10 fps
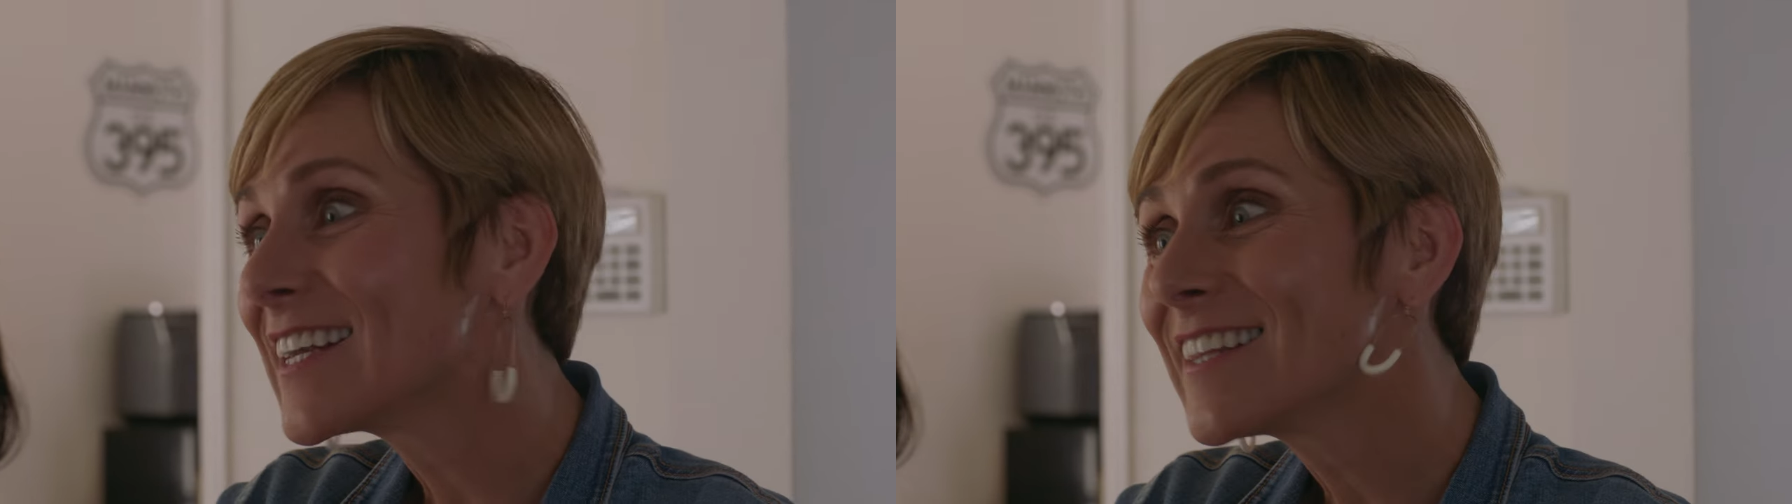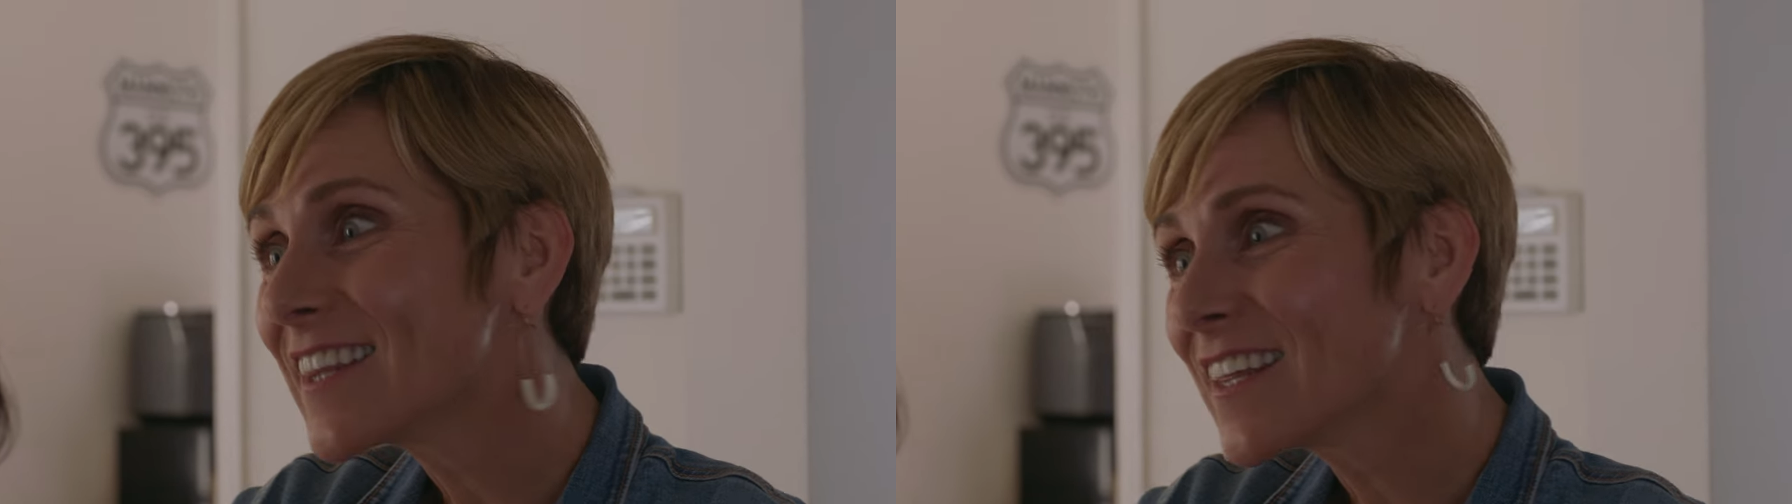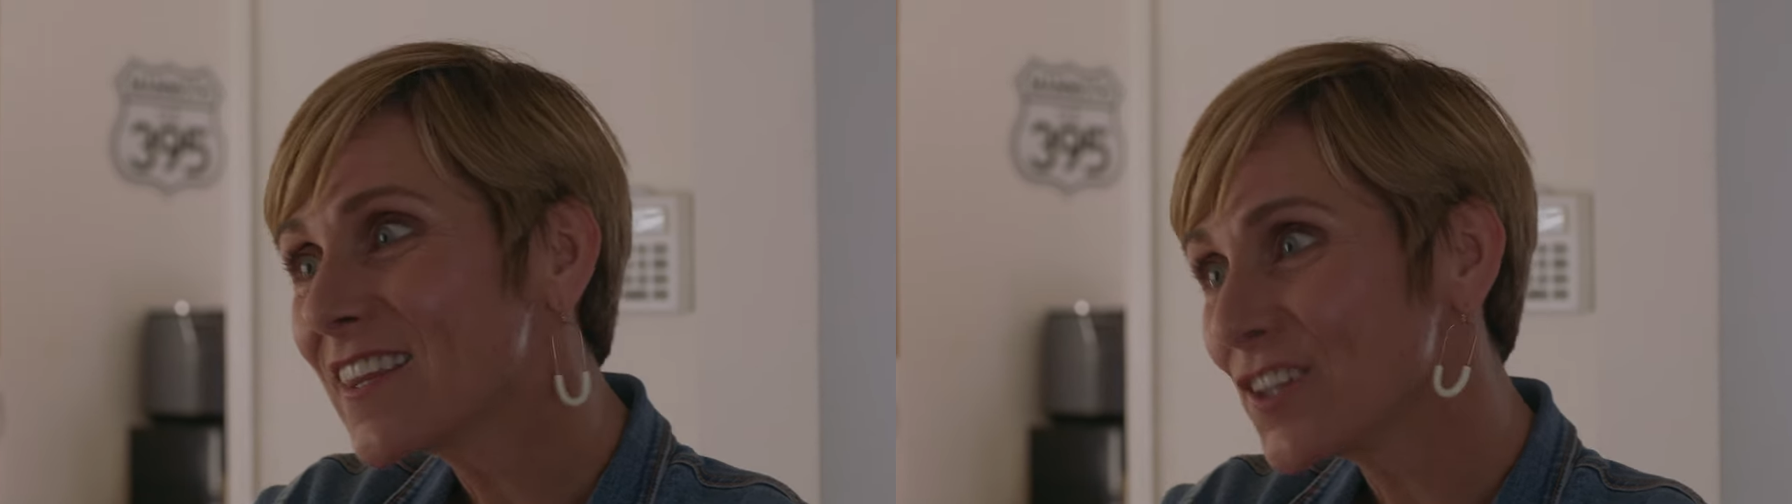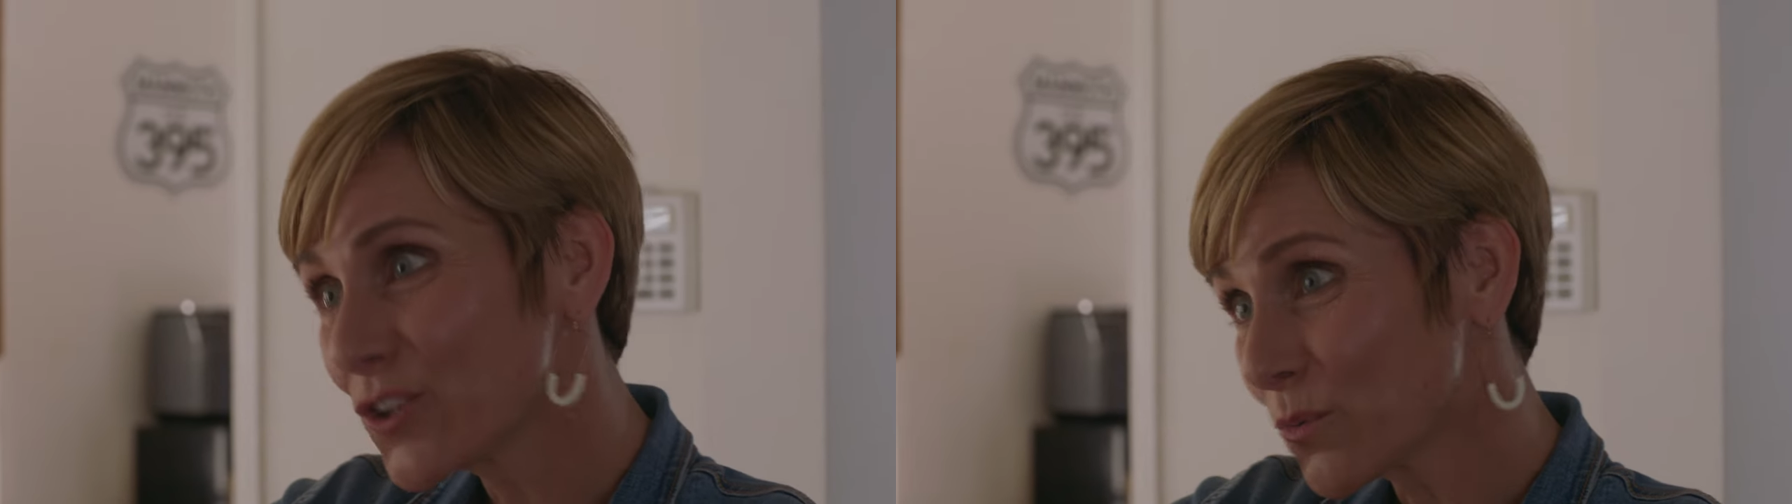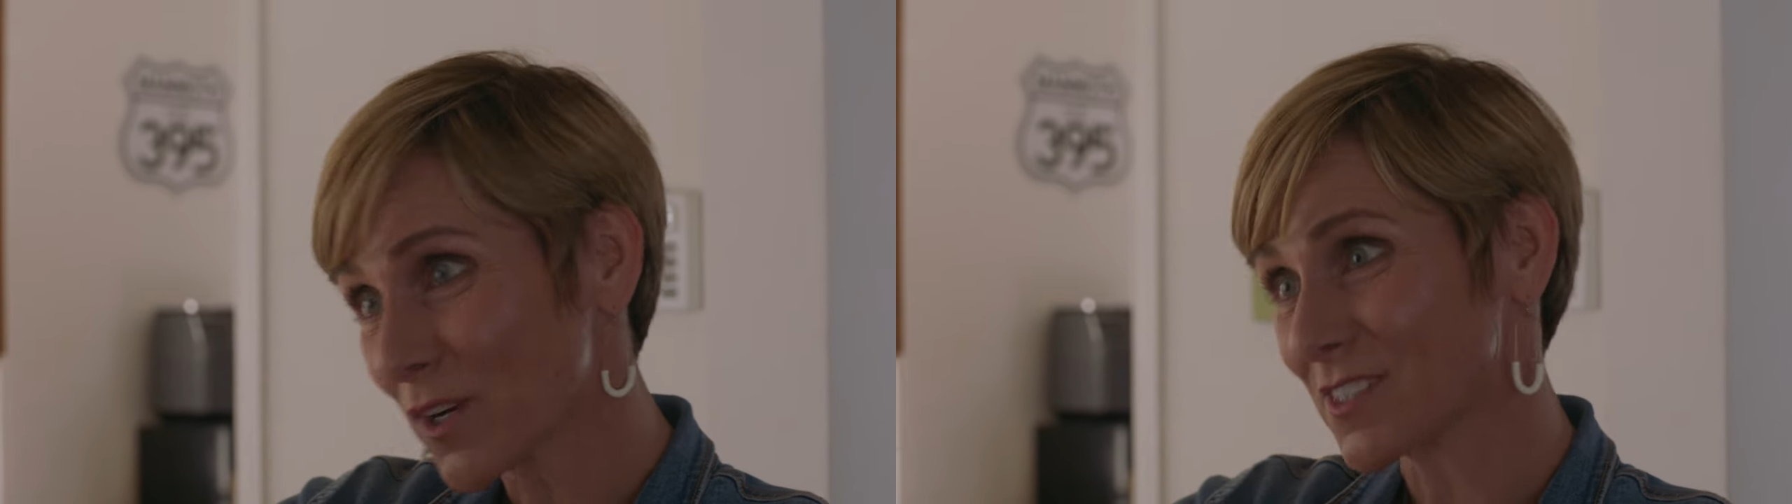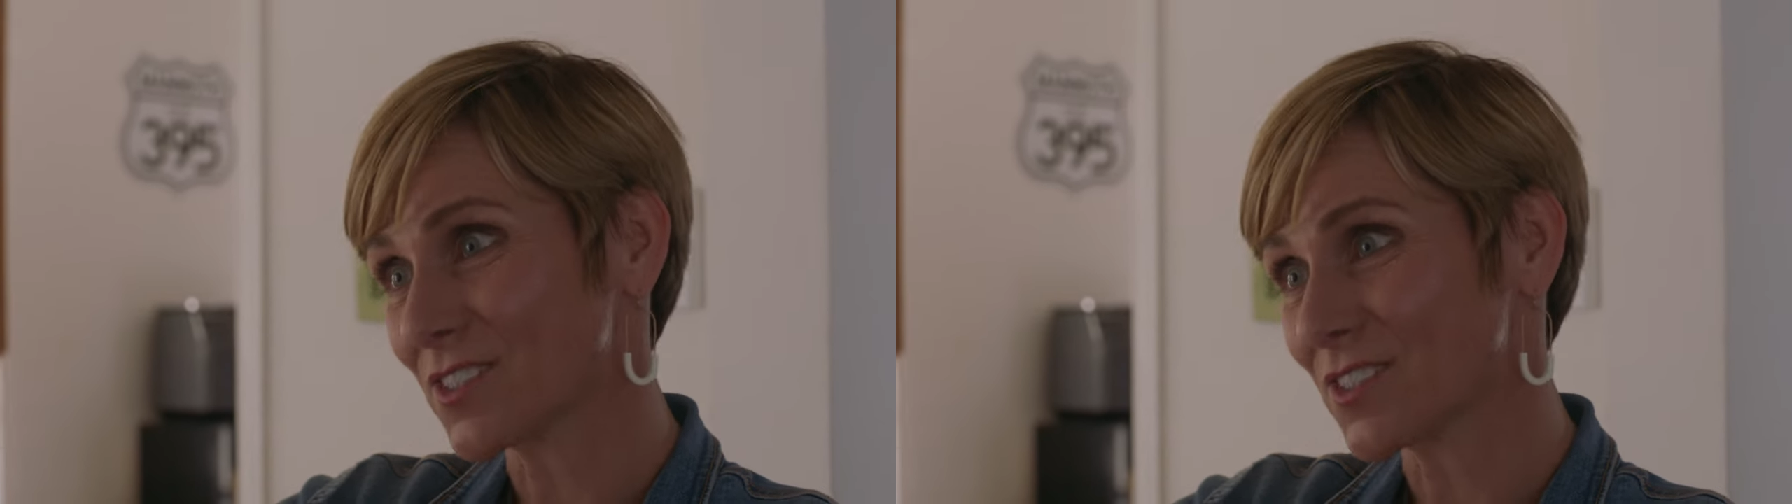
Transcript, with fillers: didn't think that you wanted